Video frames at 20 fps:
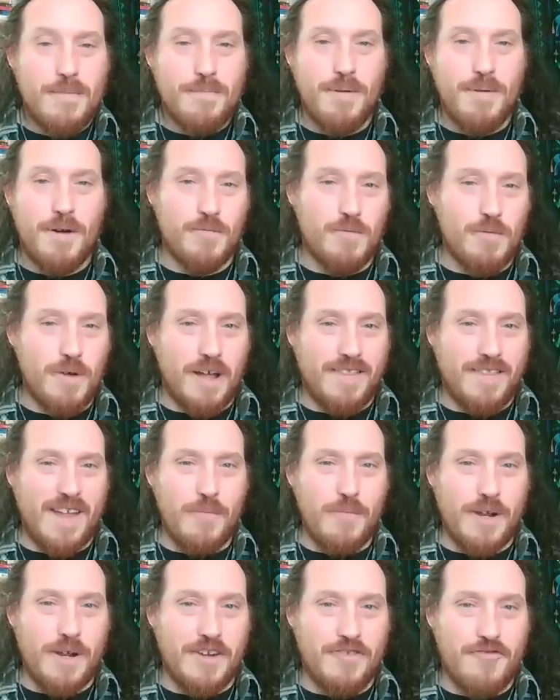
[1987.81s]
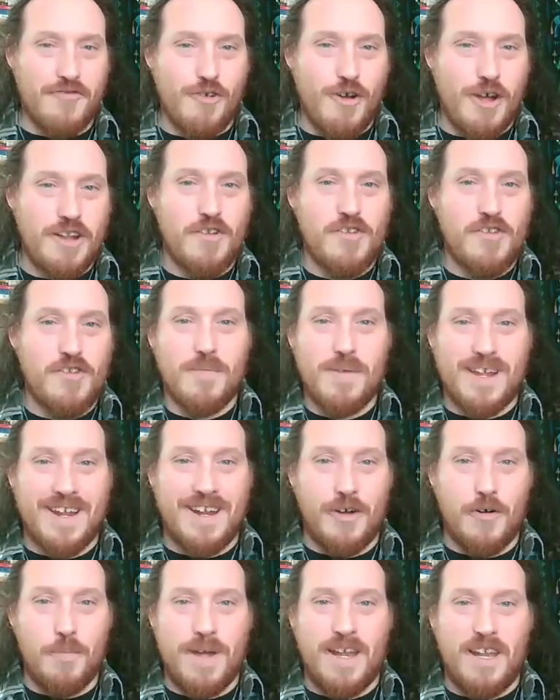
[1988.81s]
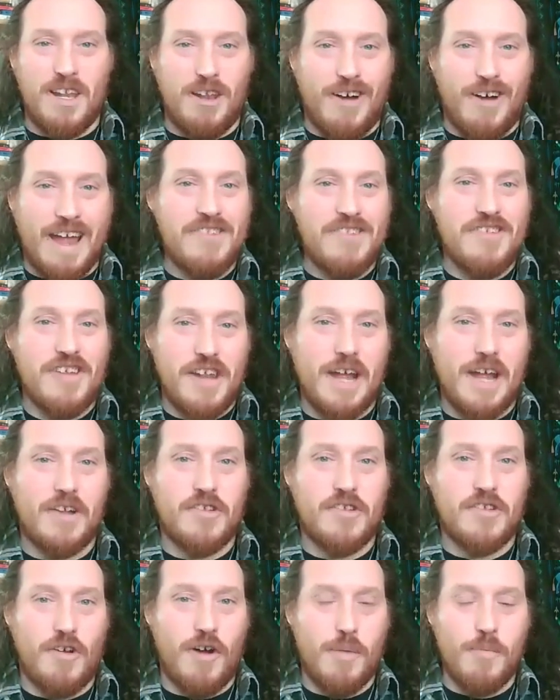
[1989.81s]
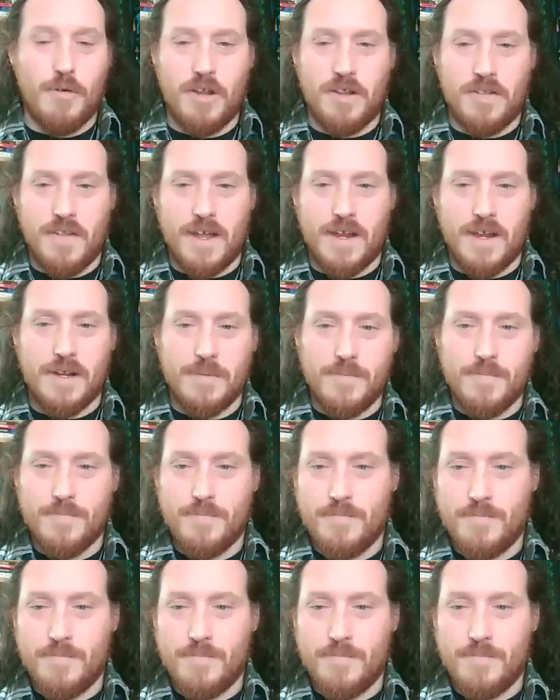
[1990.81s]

But I think we're going to try and do something a little bit lighter next time. What do you think?